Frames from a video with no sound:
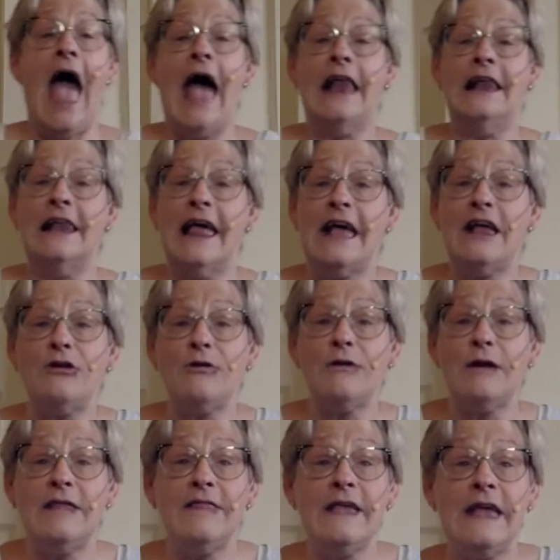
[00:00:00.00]
And later
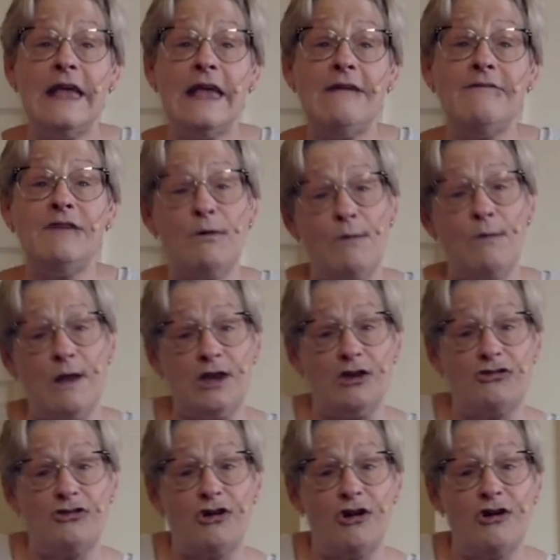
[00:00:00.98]
in the evening when
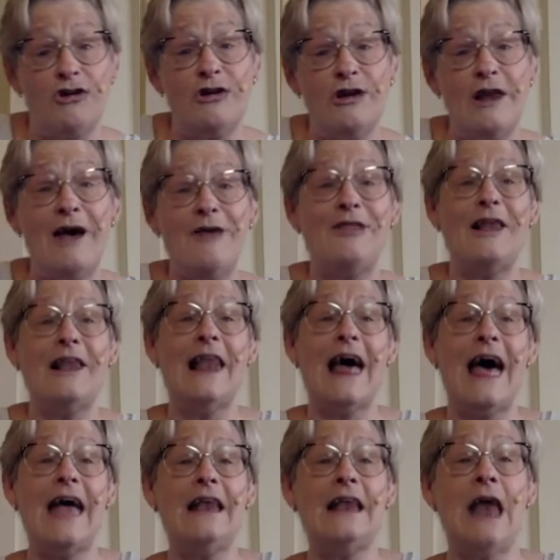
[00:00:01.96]
you turn out the
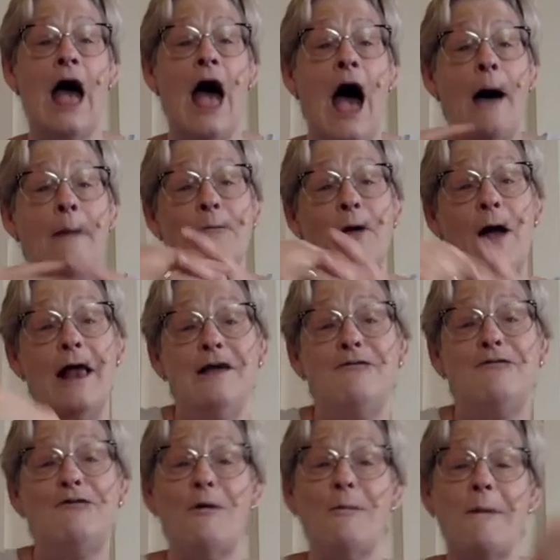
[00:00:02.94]
light, I'm ready
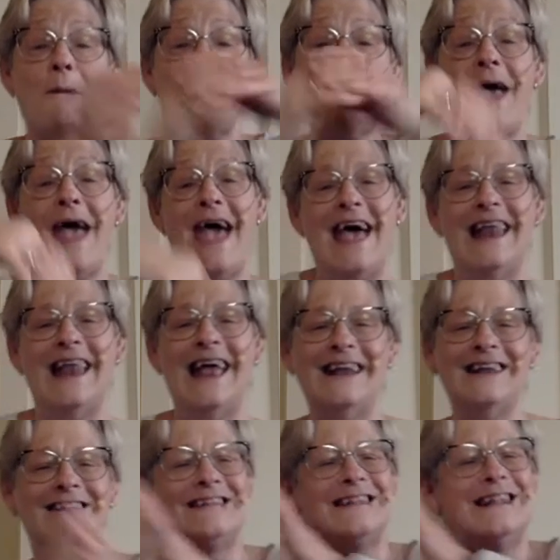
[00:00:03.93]
for my bed
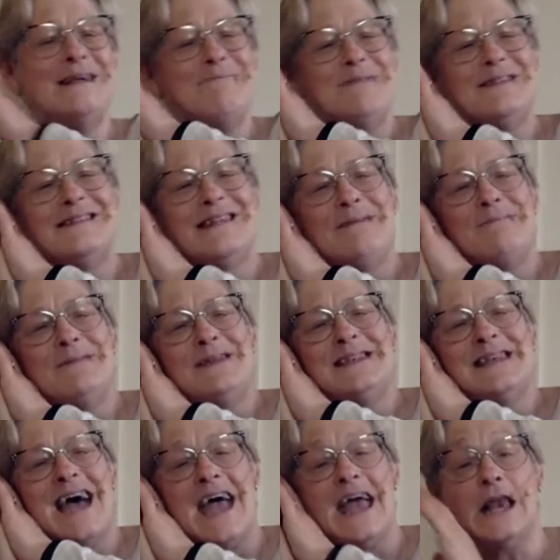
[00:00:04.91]
and a sleepy, sleepy
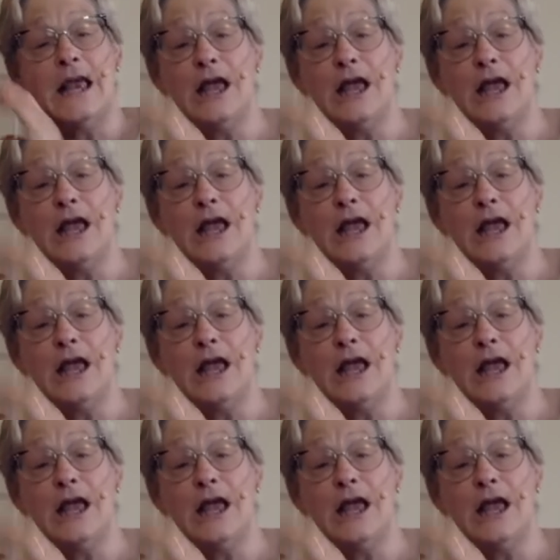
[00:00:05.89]
tight.